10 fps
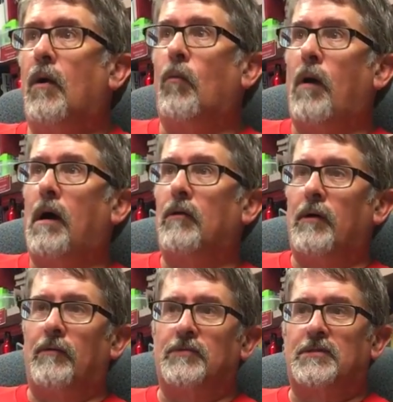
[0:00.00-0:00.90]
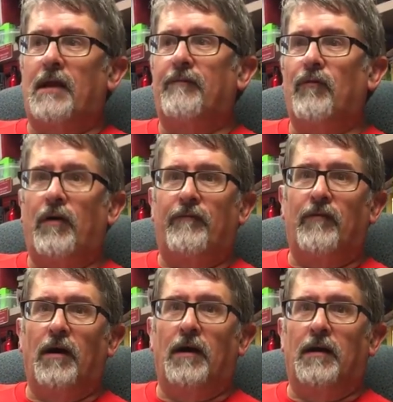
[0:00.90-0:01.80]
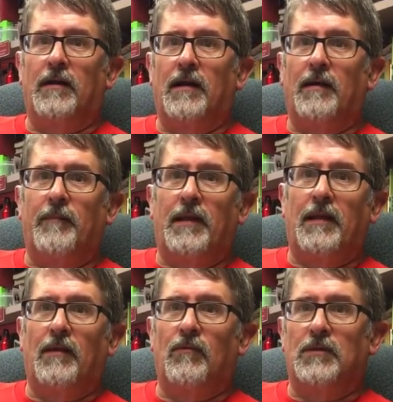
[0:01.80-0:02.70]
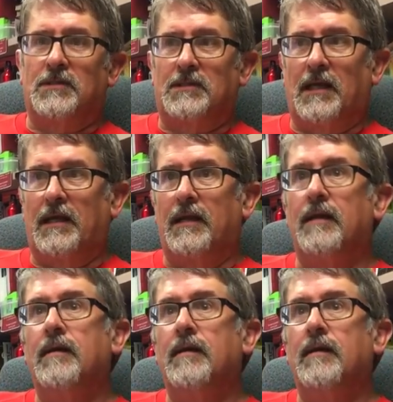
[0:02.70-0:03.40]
Well, it was definitely fun. I mean, it was a